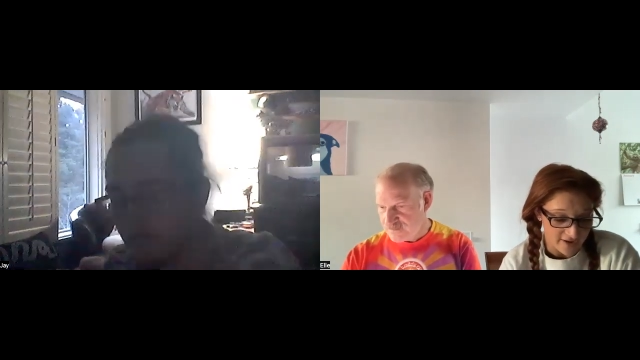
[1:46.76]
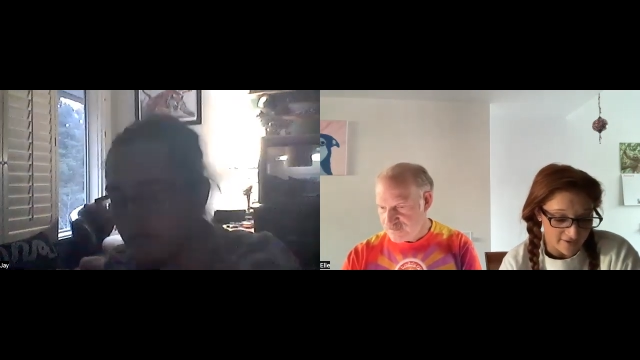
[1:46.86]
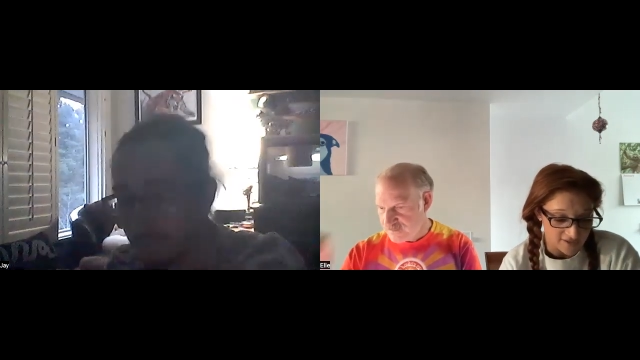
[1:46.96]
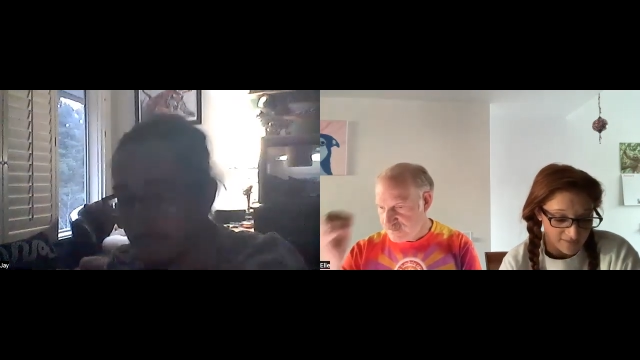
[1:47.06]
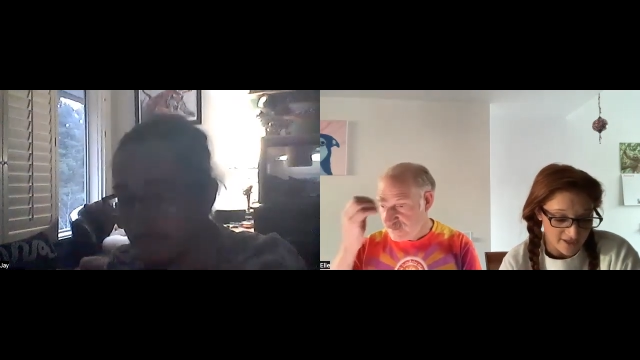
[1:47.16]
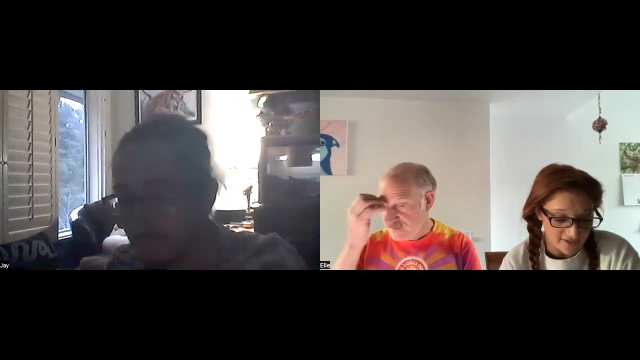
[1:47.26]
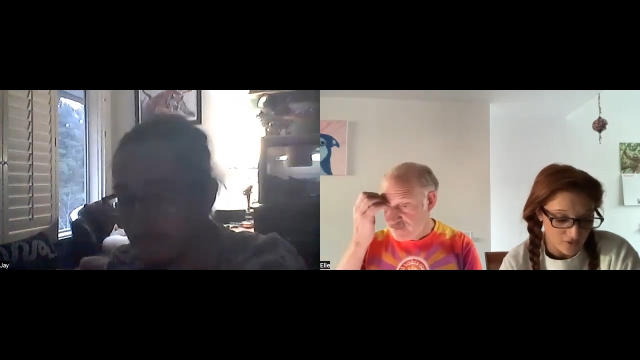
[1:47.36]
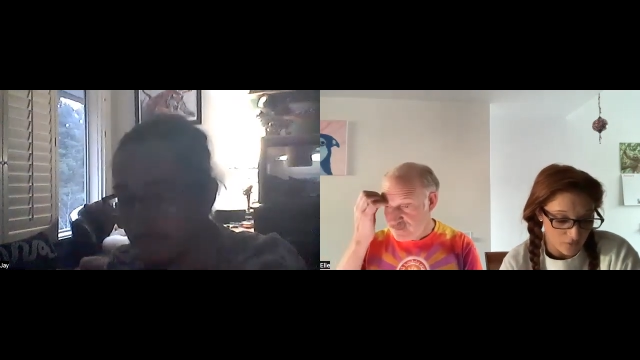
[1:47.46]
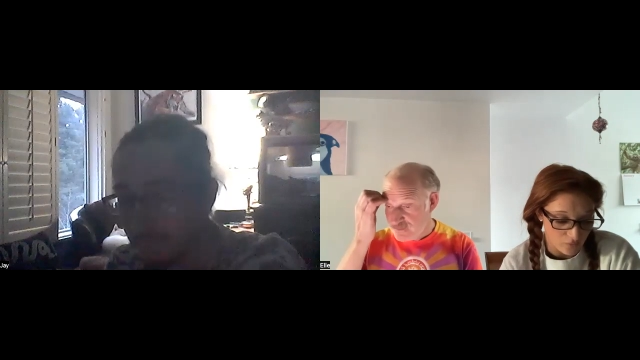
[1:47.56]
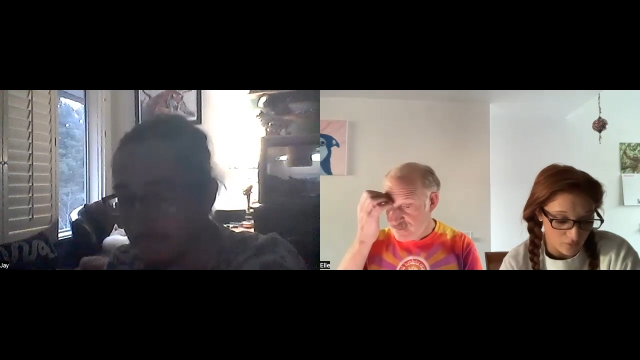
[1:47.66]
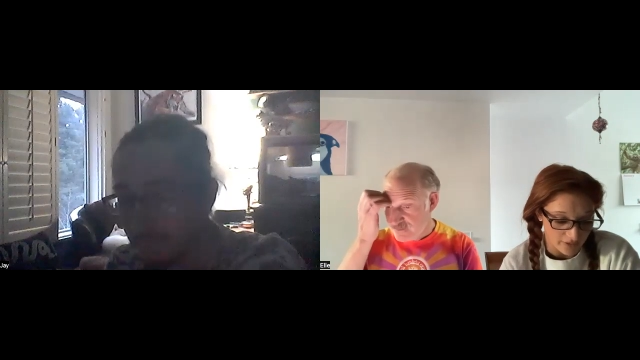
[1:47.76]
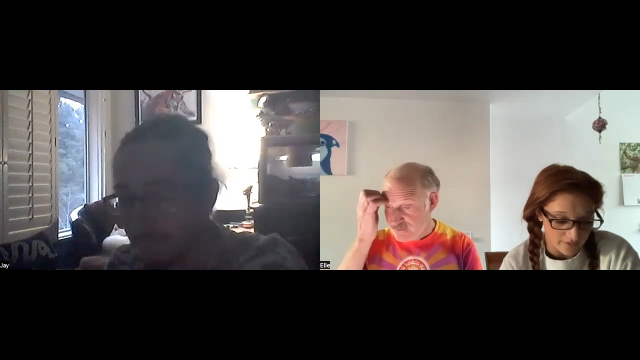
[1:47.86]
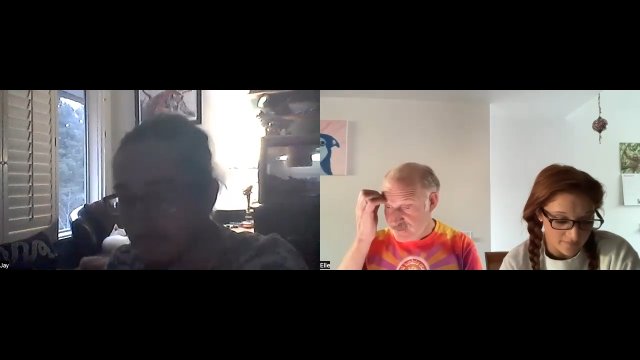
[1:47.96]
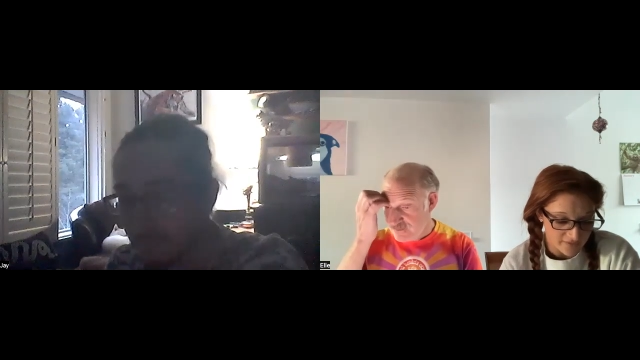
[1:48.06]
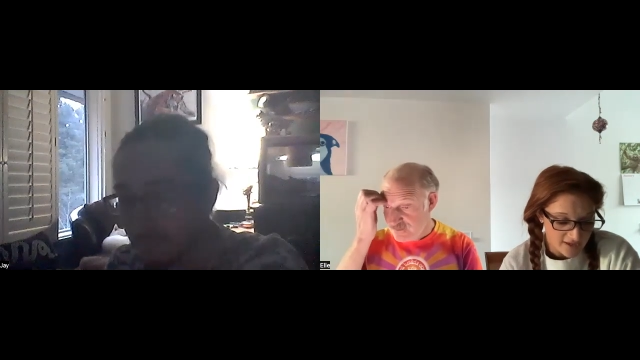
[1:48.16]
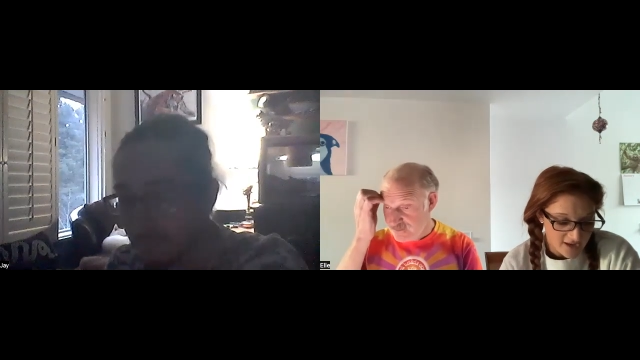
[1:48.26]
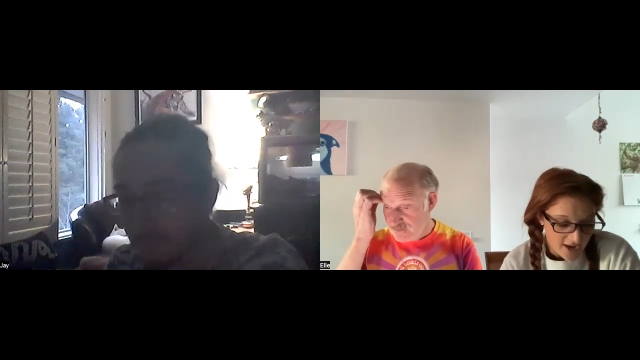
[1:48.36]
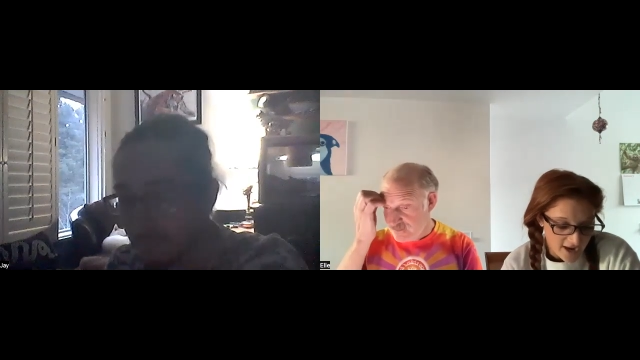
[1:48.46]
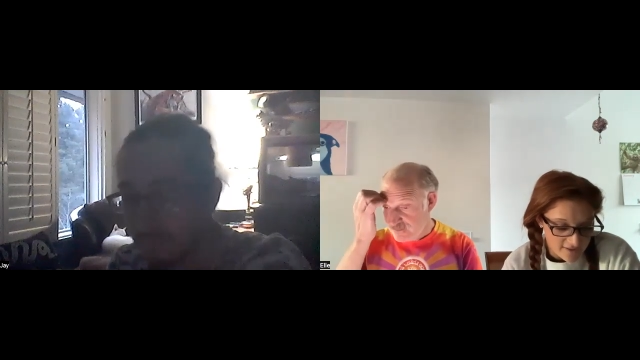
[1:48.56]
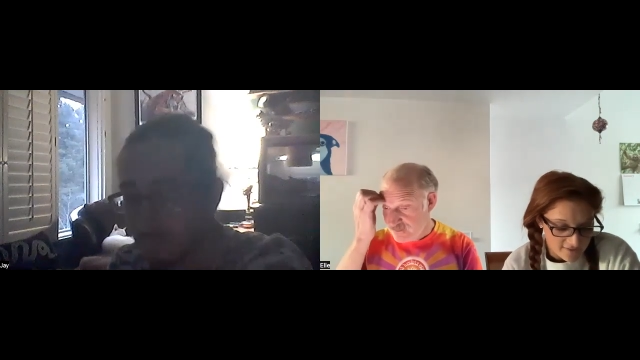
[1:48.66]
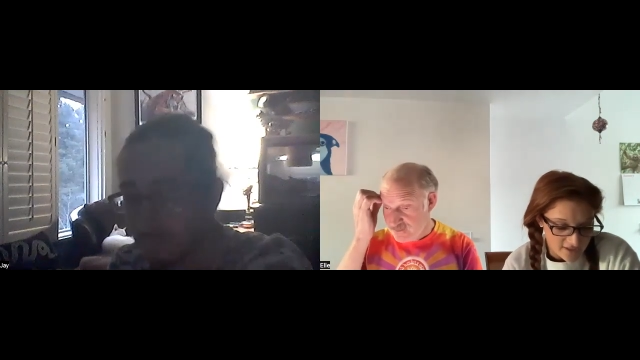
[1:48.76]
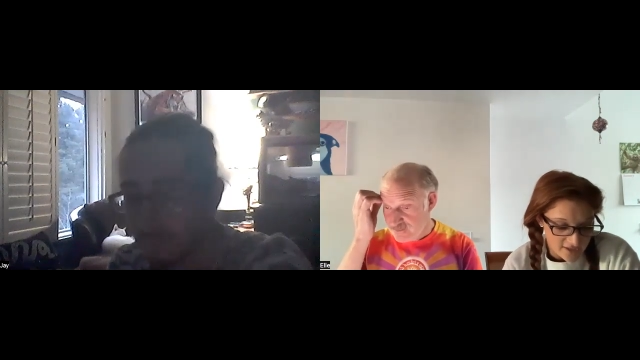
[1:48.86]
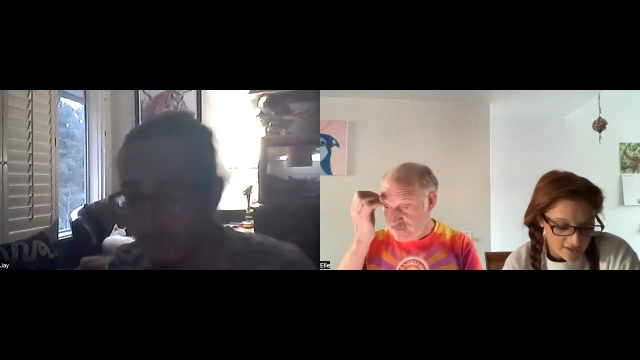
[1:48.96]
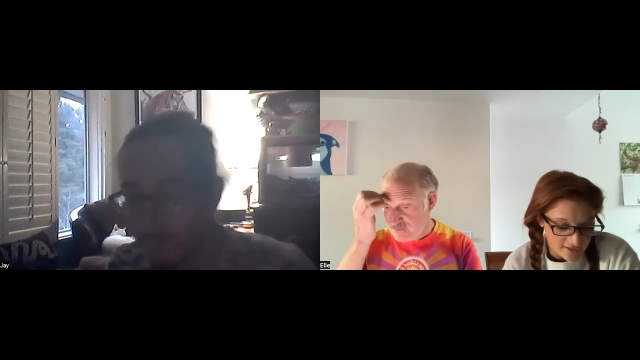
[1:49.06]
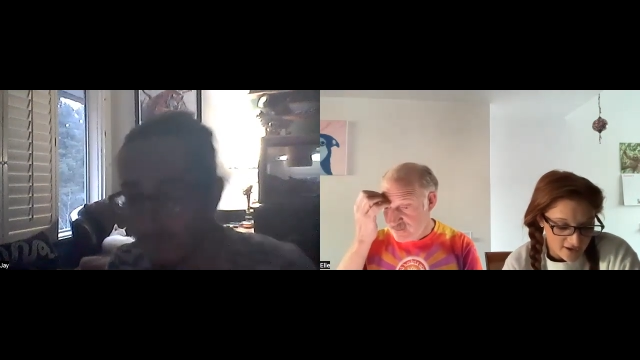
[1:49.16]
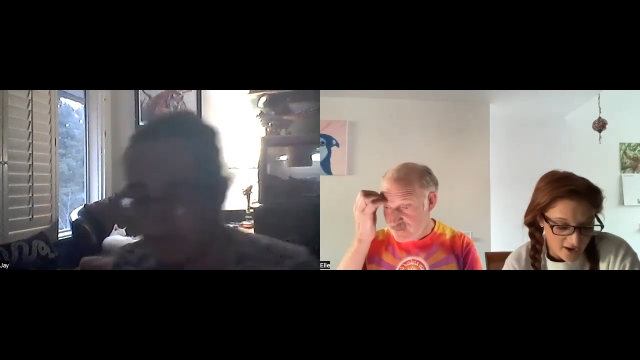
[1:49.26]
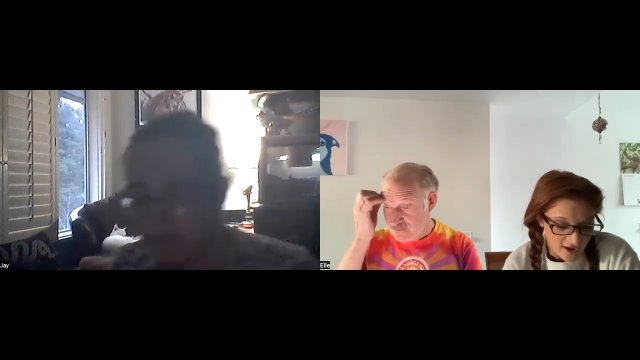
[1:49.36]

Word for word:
Speaker 1: charis means horn. And then,